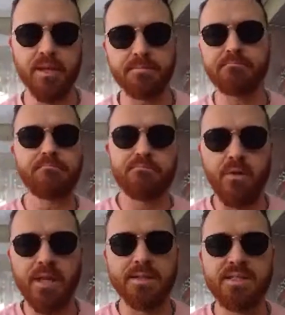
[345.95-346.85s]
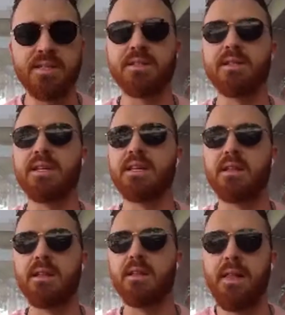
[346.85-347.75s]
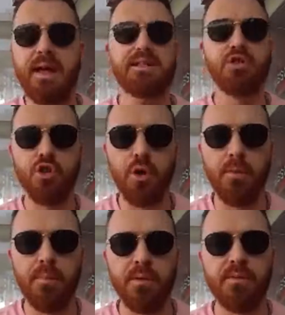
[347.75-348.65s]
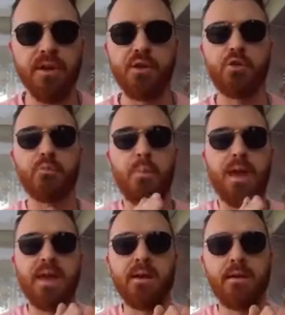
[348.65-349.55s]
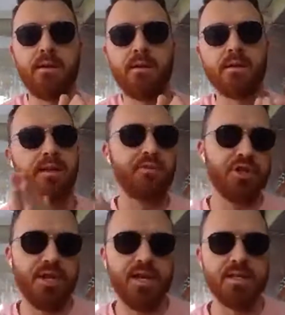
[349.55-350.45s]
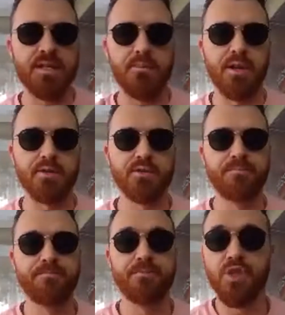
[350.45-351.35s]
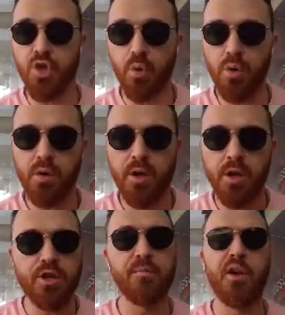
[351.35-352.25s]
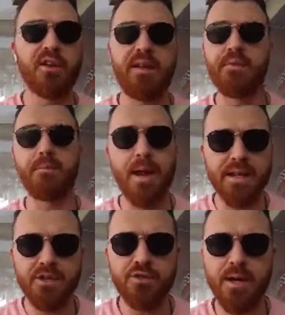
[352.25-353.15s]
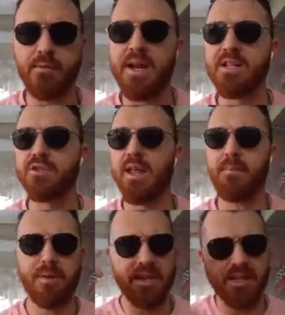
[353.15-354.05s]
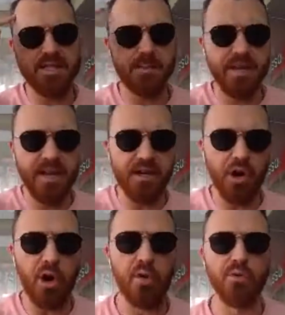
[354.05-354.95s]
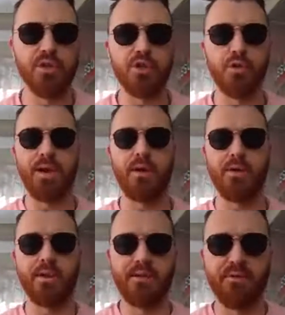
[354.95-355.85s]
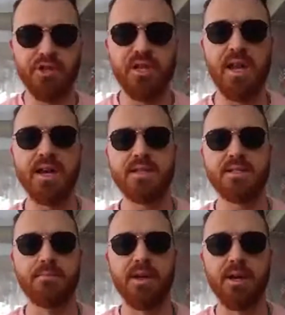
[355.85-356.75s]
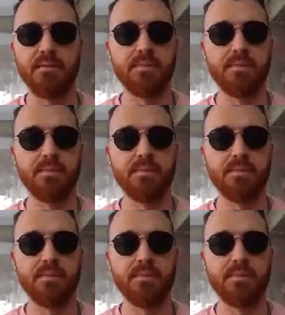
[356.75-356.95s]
Like, realistically, that's a job that could be leveraged out to someone else. Sure, you might not have the money straight away to do that, but it needs to be an end goal that you are going to leverage that out somehow.